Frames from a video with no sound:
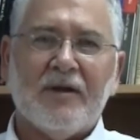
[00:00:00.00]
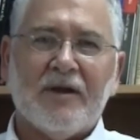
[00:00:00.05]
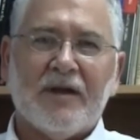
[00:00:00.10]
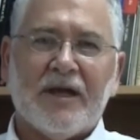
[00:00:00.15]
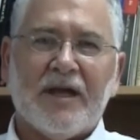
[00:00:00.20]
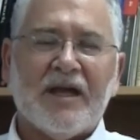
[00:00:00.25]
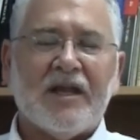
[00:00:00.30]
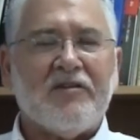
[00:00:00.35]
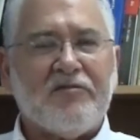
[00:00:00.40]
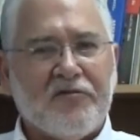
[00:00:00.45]

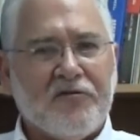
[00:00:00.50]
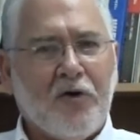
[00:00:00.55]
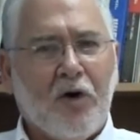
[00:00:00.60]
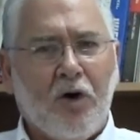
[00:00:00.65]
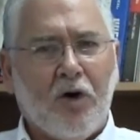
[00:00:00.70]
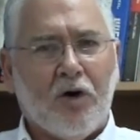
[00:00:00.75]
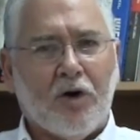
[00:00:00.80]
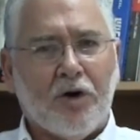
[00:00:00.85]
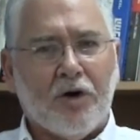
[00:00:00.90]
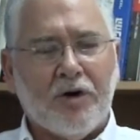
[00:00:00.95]
And
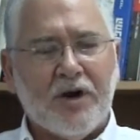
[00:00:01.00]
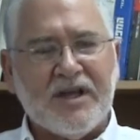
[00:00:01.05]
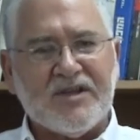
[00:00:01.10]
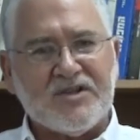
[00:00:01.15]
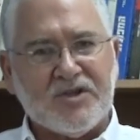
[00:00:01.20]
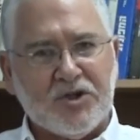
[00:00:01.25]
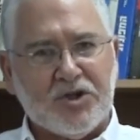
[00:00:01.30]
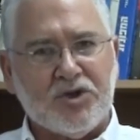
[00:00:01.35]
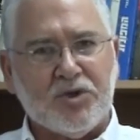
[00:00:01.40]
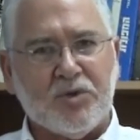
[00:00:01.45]
4
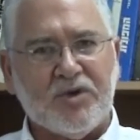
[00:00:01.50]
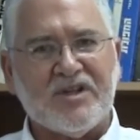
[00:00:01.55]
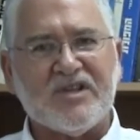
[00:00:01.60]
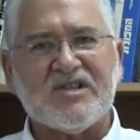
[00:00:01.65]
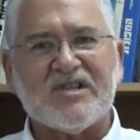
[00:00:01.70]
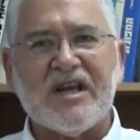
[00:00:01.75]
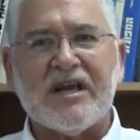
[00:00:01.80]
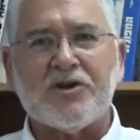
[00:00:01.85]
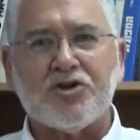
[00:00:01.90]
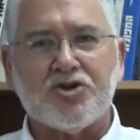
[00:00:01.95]
has to do with the
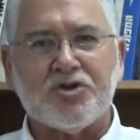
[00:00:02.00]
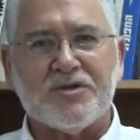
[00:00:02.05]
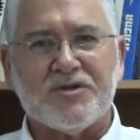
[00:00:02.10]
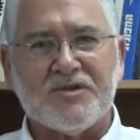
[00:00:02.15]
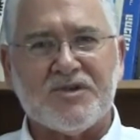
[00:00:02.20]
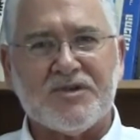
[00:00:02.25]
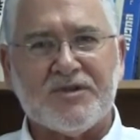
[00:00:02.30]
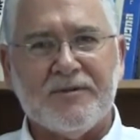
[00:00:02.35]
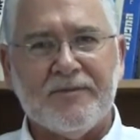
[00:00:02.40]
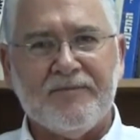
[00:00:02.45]

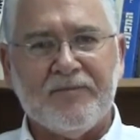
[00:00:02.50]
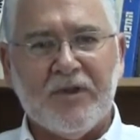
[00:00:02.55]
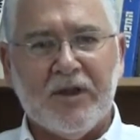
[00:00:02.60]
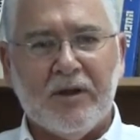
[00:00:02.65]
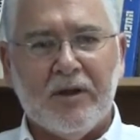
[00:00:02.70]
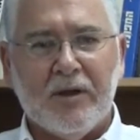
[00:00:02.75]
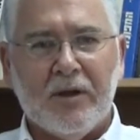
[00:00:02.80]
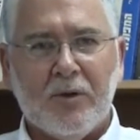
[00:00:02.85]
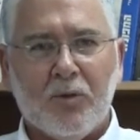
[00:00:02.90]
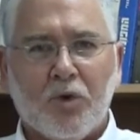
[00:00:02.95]
sanctions.
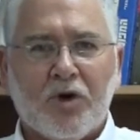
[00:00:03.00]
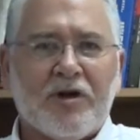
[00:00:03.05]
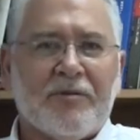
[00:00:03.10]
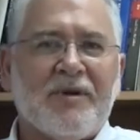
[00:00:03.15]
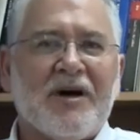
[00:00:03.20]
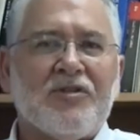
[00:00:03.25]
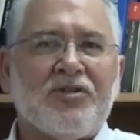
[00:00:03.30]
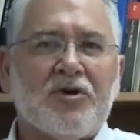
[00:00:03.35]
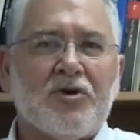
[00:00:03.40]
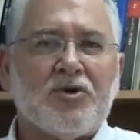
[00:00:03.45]
What
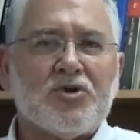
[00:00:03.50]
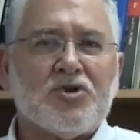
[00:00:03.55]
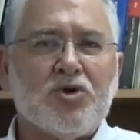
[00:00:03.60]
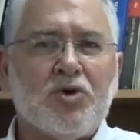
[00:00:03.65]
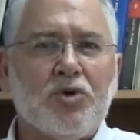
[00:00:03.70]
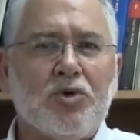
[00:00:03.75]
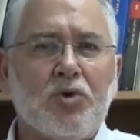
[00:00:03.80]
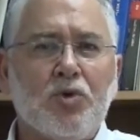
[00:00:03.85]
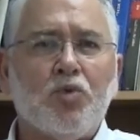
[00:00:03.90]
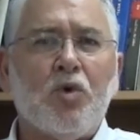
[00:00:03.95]
about those
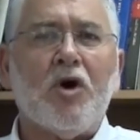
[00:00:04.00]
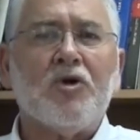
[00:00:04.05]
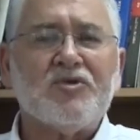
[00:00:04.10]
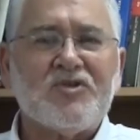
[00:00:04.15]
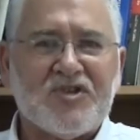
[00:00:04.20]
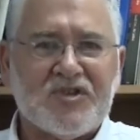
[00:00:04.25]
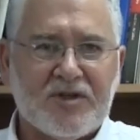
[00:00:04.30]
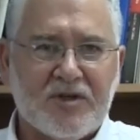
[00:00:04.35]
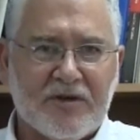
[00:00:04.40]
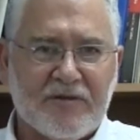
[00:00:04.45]
who won't
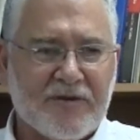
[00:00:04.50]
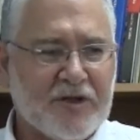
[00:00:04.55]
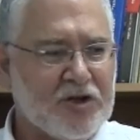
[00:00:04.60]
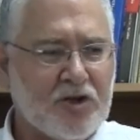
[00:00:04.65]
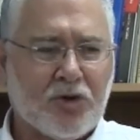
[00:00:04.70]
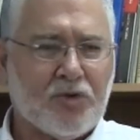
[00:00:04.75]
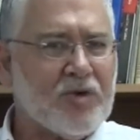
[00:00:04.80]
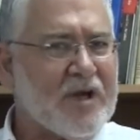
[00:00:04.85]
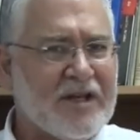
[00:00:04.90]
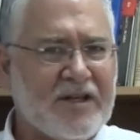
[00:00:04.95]
serve? And
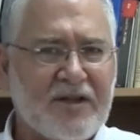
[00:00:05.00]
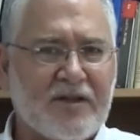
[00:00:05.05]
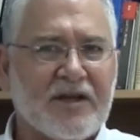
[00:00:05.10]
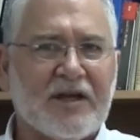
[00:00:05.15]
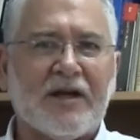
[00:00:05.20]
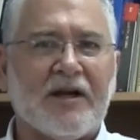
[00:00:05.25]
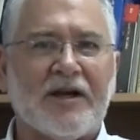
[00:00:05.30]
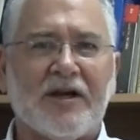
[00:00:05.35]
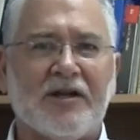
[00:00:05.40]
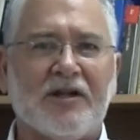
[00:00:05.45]
already the
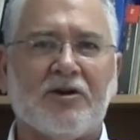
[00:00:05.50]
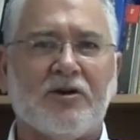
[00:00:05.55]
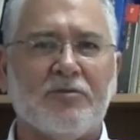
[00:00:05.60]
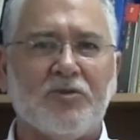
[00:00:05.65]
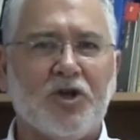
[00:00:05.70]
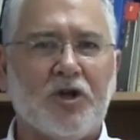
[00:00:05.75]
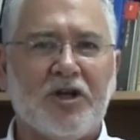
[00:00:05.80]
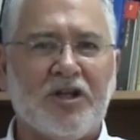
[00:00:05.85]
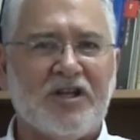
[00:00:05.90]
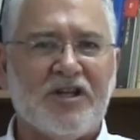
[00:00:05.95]
Haredi
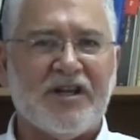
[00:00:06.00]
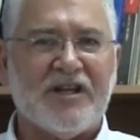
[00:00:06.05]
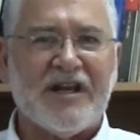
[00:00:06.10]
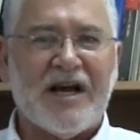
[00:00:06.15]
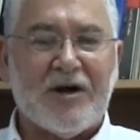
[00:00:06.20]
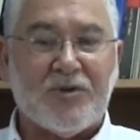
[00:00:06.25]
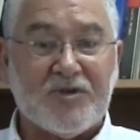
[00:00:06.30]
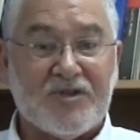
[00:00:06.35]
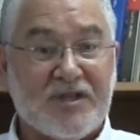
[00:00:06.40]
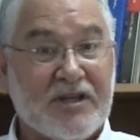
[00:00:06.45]
community
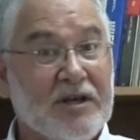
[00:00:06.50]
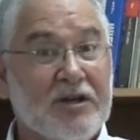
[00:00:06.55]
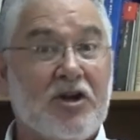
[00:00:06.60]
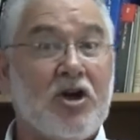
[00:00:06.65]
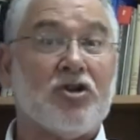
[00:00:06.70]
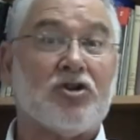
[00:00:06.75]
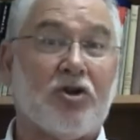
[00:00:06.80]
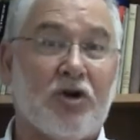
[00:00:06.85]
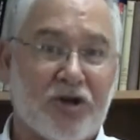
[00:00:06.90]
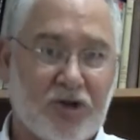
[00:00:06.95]
announced they're
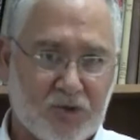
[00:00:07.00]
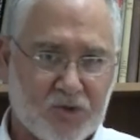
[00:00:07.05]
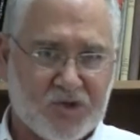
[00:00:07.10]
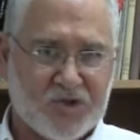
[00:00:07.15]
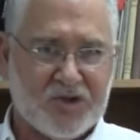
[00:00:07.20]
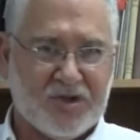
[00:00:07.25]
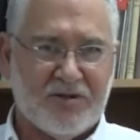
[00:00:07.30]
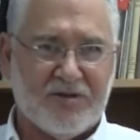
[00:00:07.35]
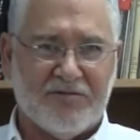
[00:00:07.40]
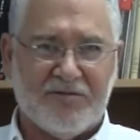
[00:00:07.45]
not going to
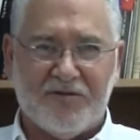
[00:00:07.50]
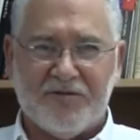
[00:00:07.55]
serve.